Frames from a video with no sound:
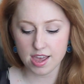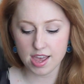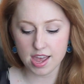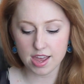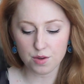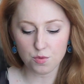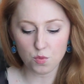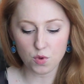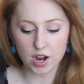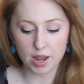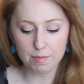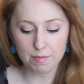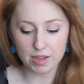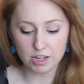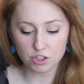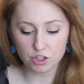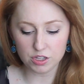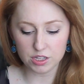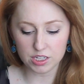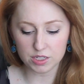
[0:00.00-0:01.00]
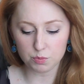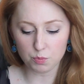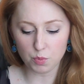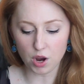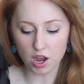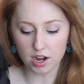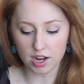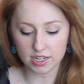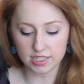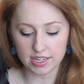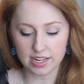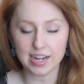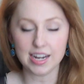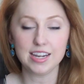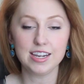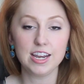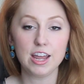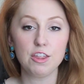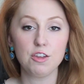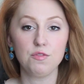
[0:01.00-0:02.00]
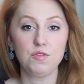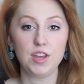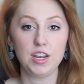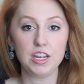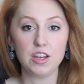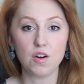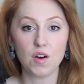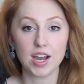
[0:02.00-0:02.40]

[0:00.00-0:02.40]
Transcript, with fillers: And when I mentioned this product in another video,